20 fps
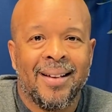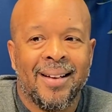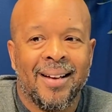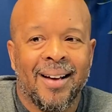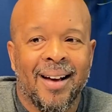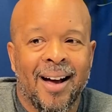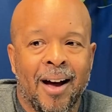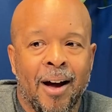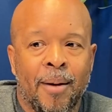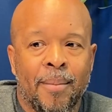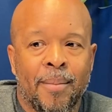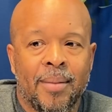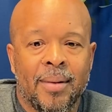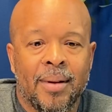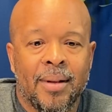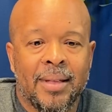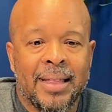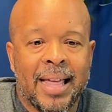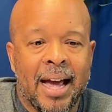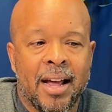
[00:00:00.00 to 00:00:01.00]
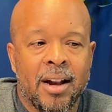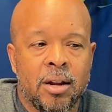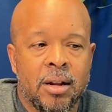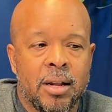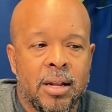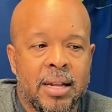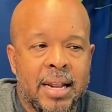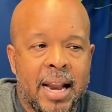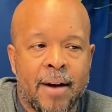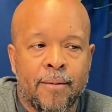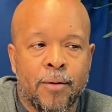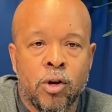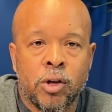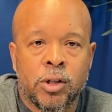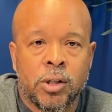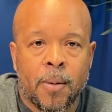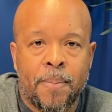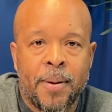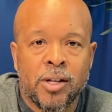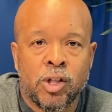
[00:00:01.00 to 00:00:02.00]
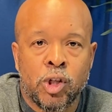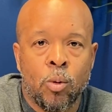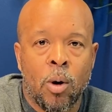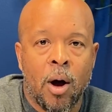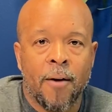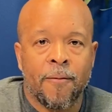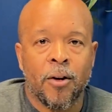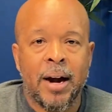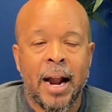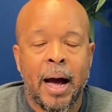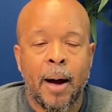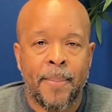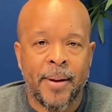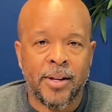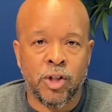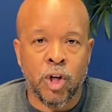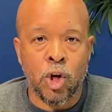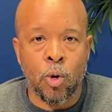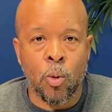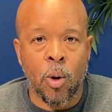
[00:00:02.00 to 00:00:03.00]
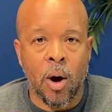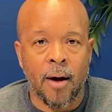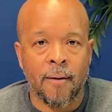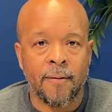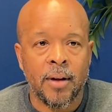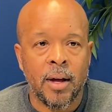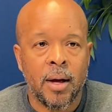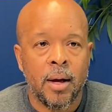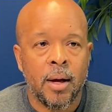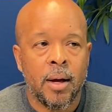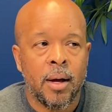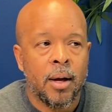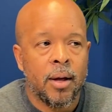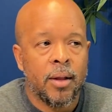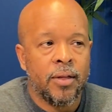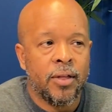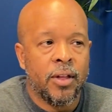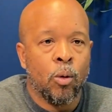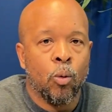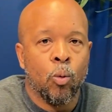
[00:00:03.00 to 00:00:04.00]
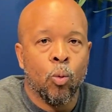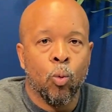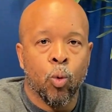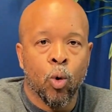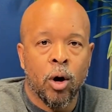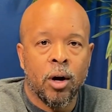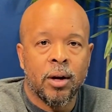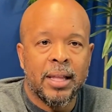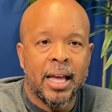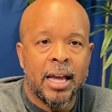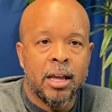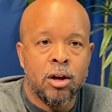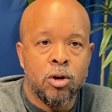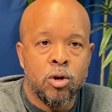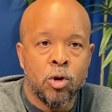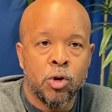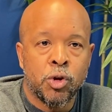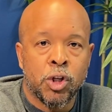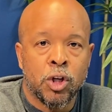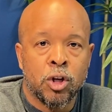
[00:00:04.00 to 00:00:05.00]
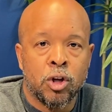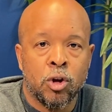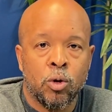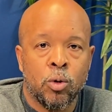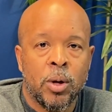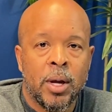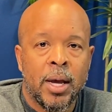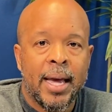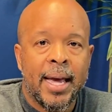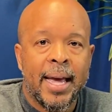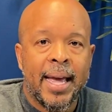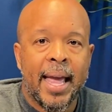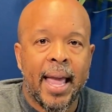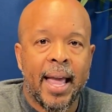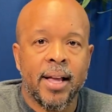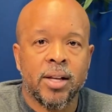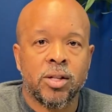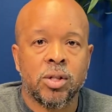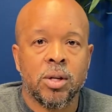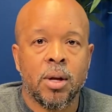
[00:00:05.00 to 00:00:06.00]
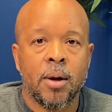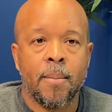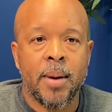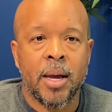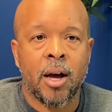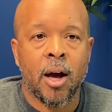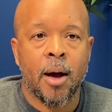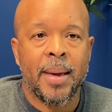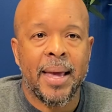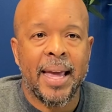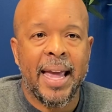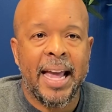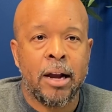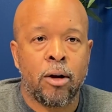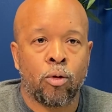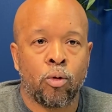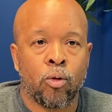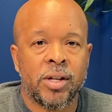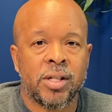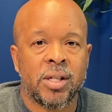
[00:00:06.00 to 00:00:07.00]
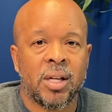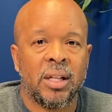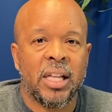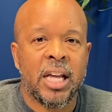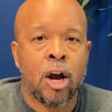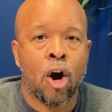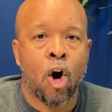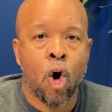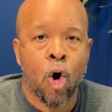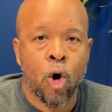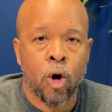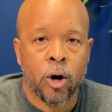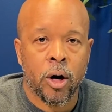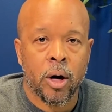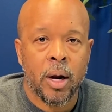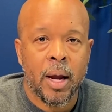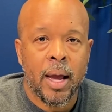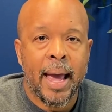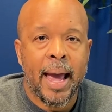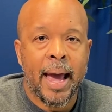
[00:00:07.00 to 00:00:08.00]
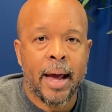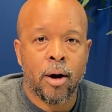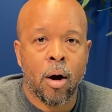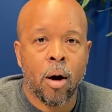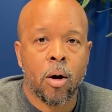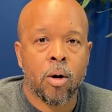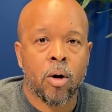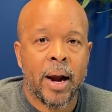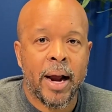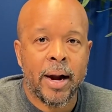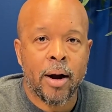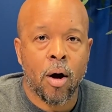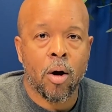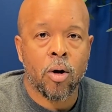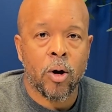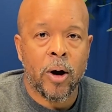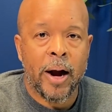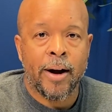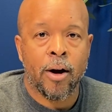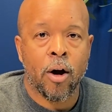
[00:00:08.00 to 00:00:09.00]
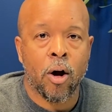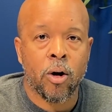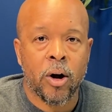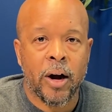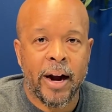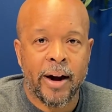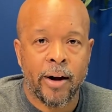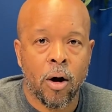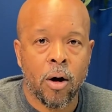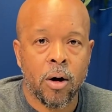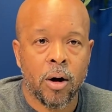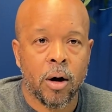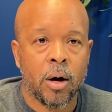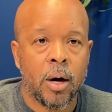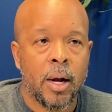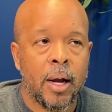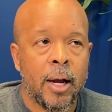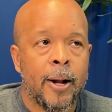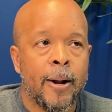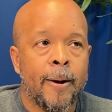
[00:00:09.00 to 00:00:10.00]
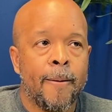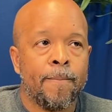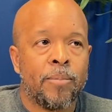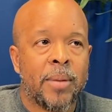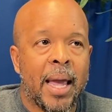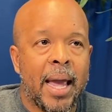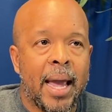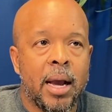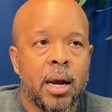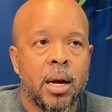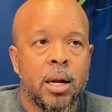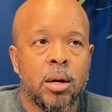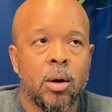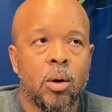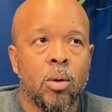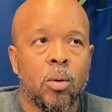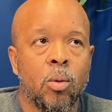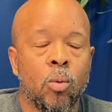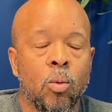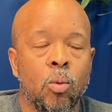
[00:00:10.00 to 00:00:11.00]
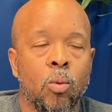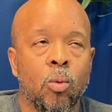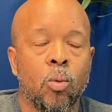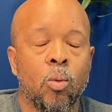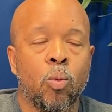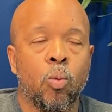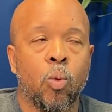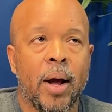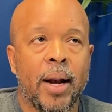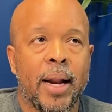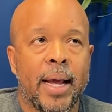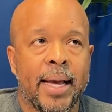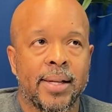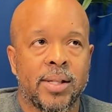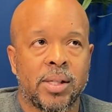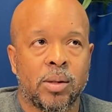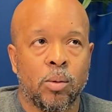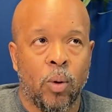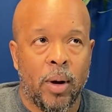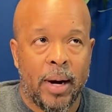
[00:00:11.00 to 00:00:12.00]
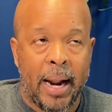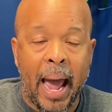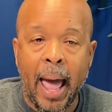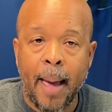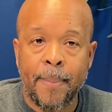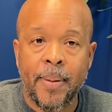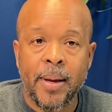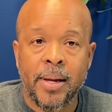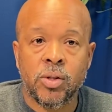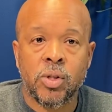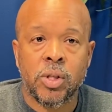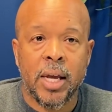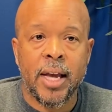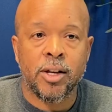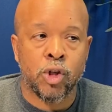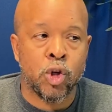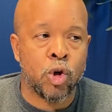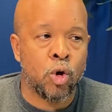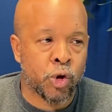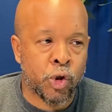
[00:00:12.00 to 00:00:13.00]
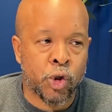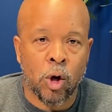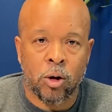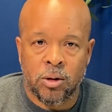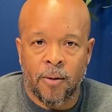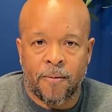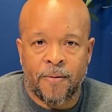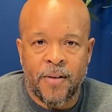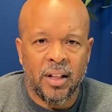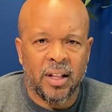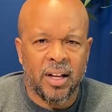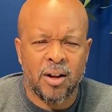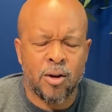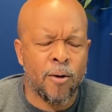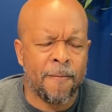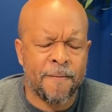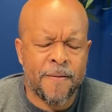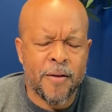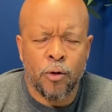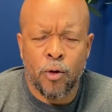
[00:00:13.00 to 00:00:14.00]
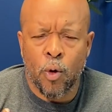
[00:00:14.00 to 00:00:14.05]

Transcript: that never used to piss you off are now pissing you off. The work that you used to do is becoming increasingly harder and harder and harder and harder and harder. And what happens is you'll start to feel it. You'll feel the